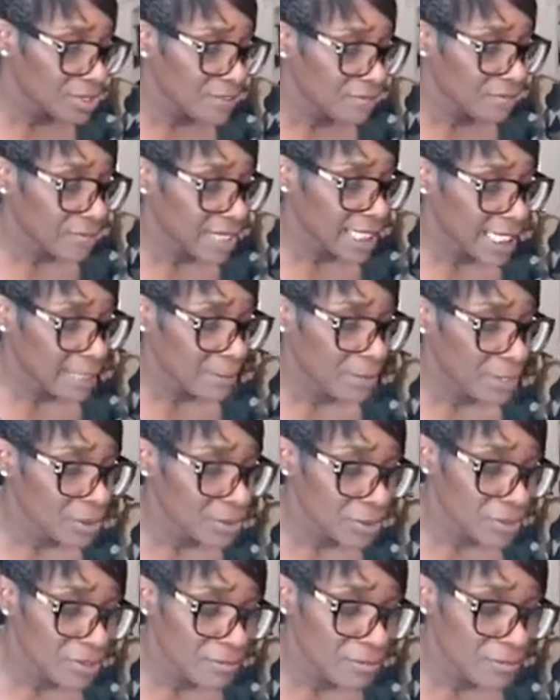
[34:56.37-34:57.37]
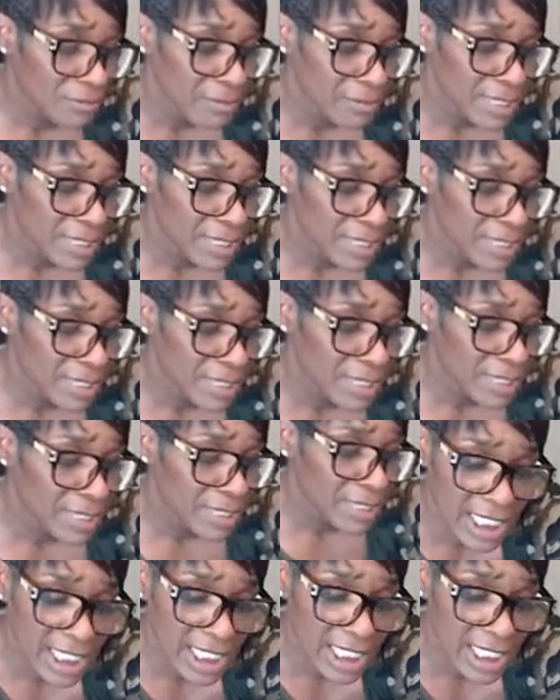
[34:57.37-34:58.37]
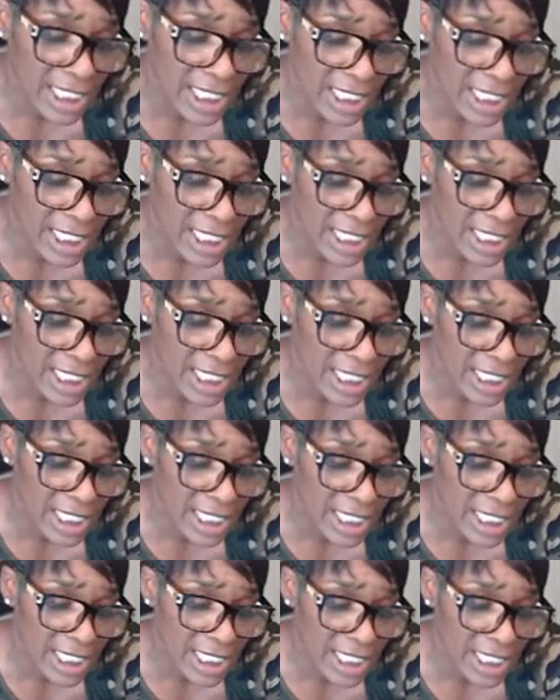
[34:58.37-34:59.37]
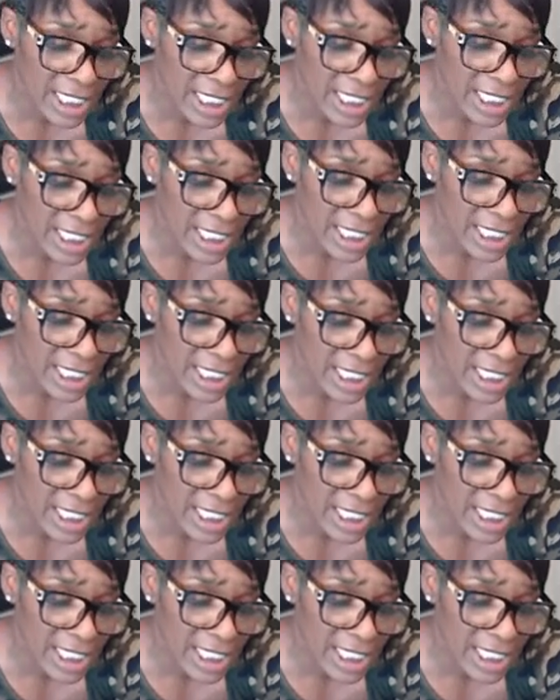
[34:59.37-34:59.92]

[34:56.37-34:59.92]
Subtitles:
of me teaching, and any high school pictures. I